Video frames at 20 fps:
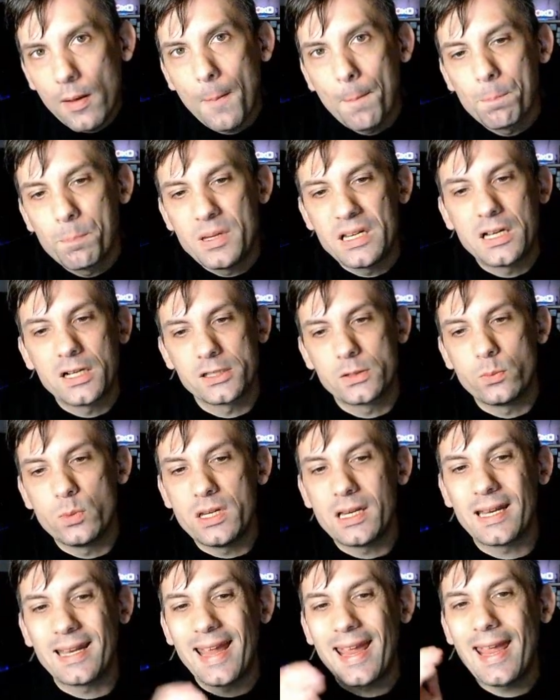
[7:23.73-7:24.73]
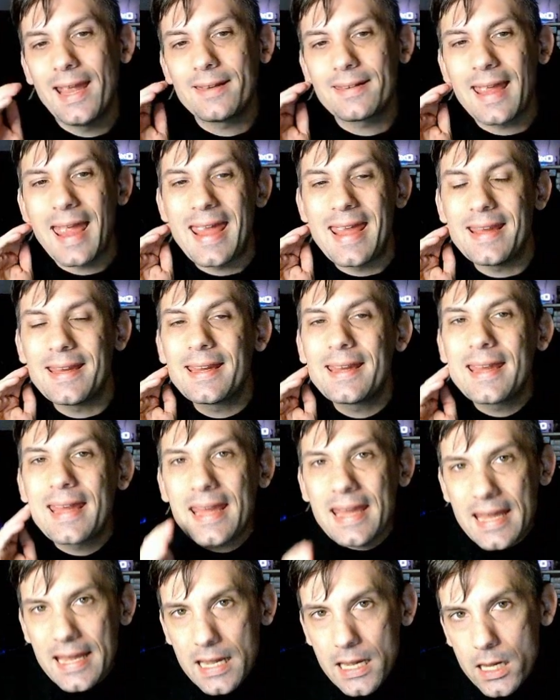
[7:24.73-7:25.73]
because we can hit a
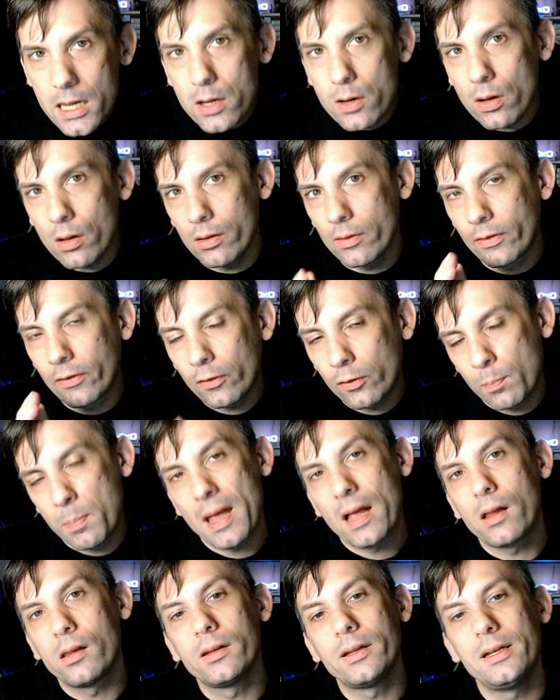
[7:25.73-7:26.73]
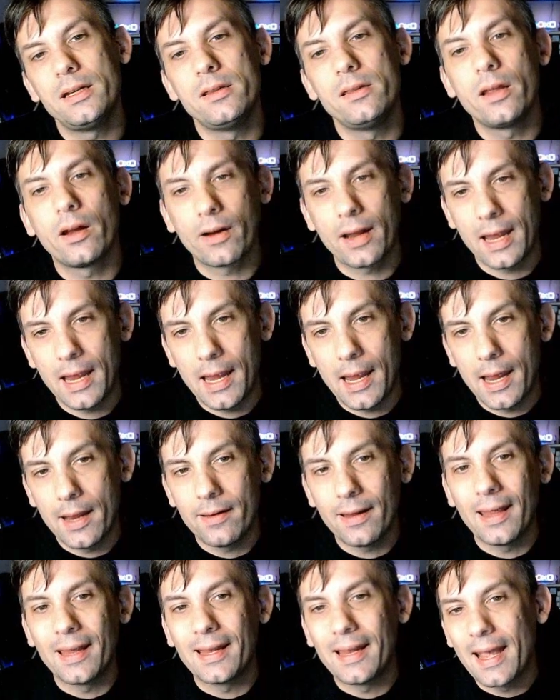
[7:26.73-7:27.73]
key spell in their hand
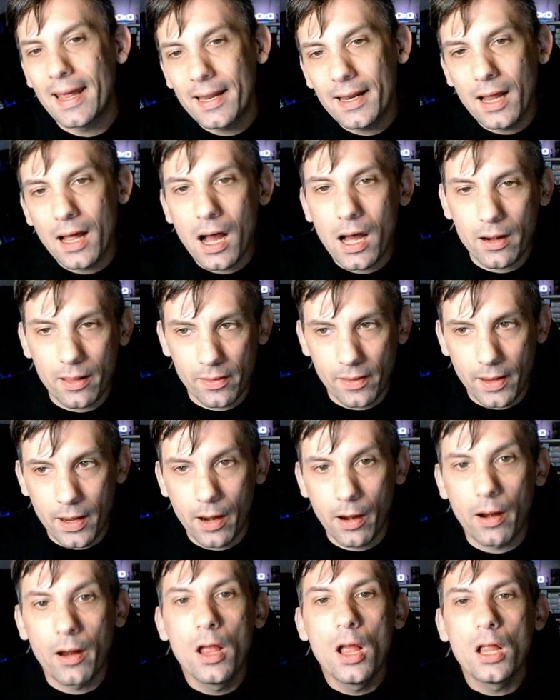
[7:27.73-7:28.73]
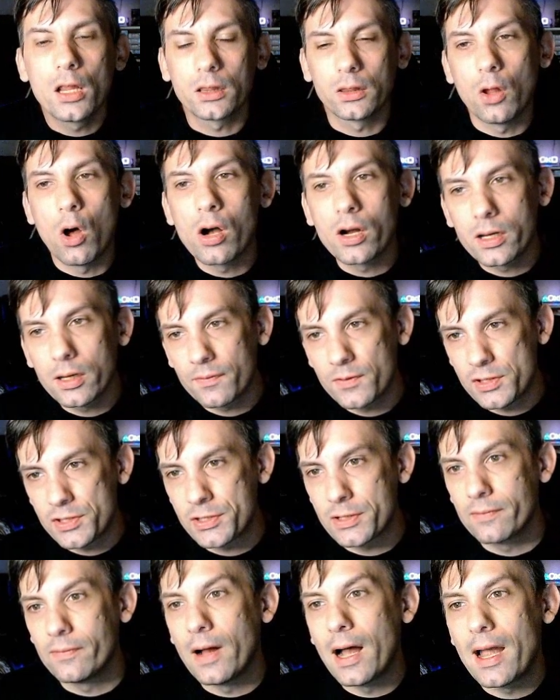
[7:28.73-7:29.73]
and get it out of there long enough to
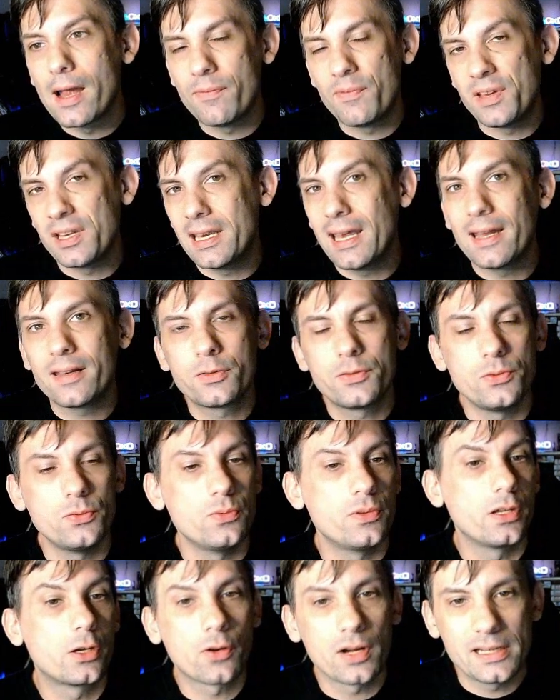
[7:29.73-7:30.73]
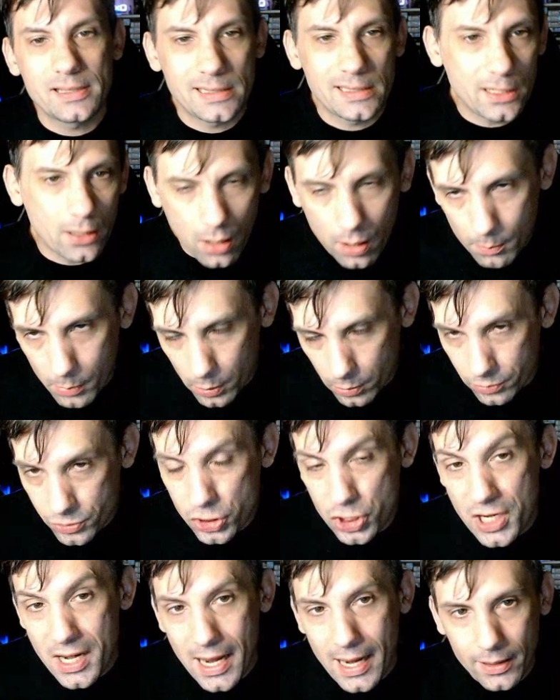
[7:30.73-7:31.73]
survive to get to the crazy combo
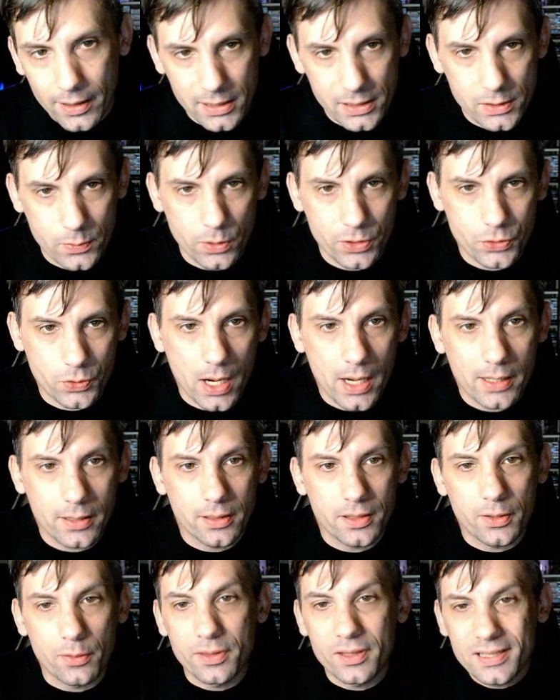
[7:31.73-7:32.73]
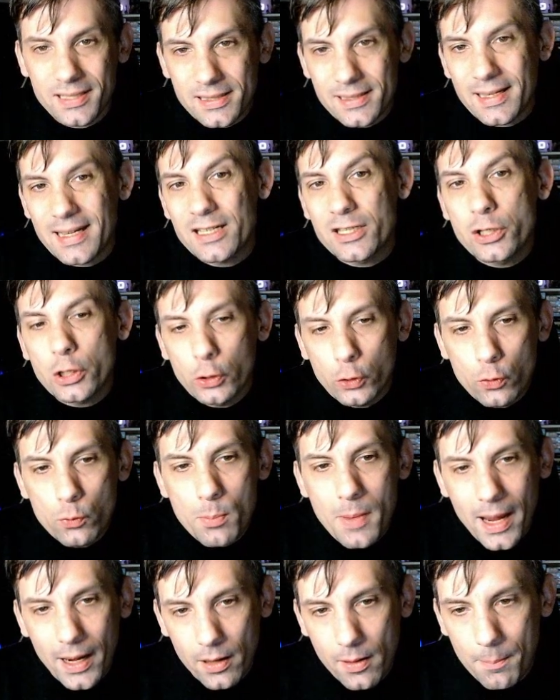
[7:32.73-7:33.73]
shenanigans we're trying to do. This is a
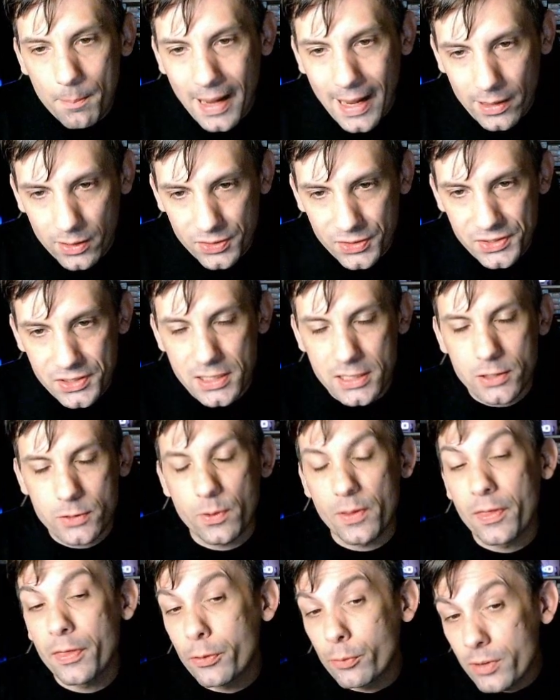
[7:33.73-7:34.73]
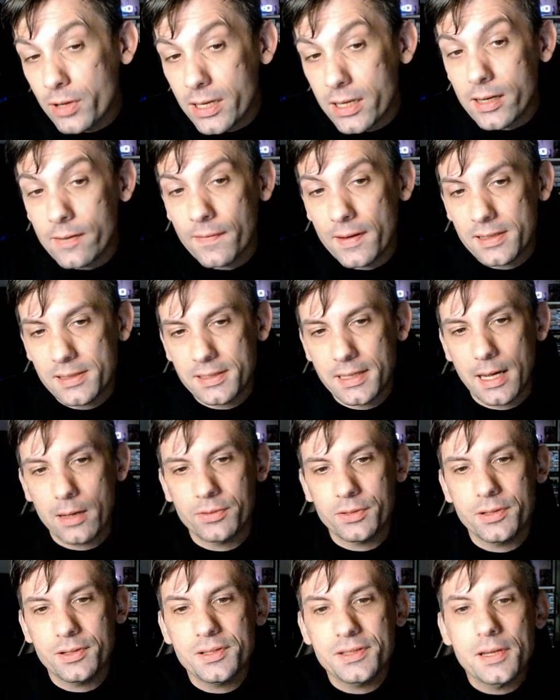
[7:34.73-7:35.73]
2-mana battle siege with 3 defense
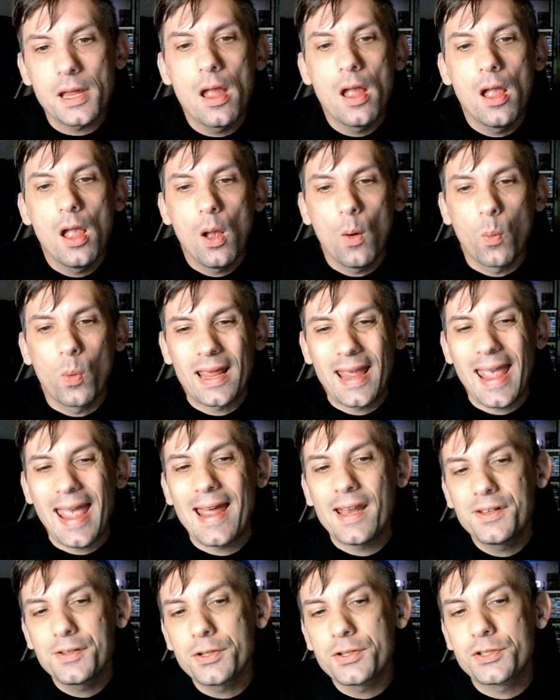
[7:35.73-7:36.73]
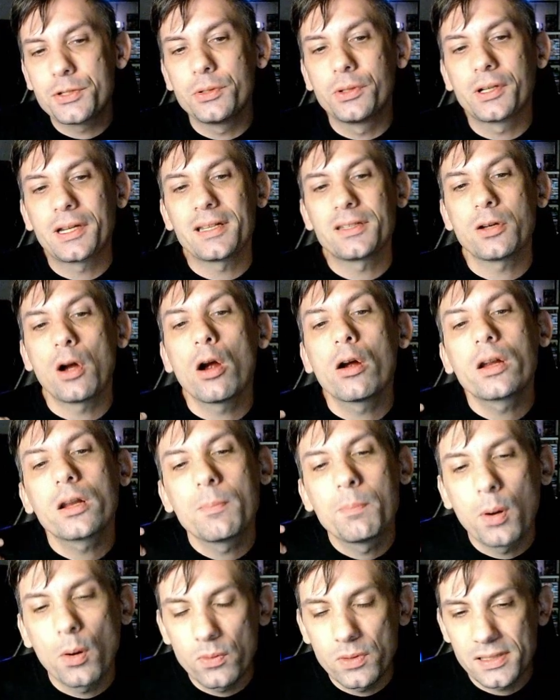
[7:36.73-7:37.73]
counters. When it enters, you look at target
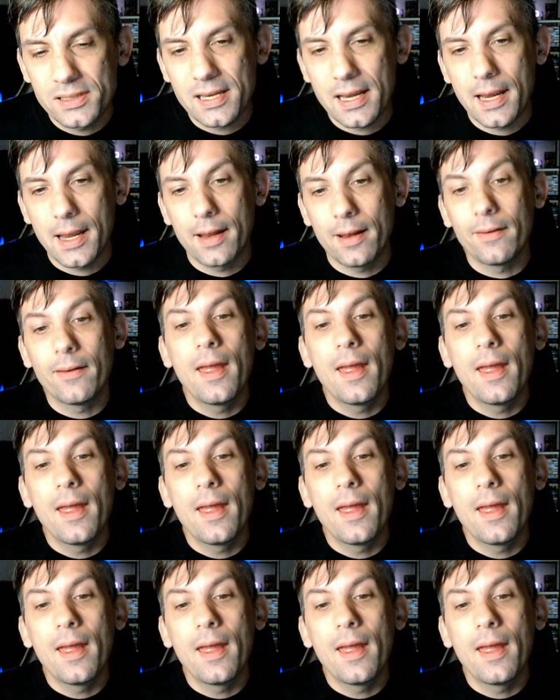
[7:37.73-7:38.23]
opponent's hand,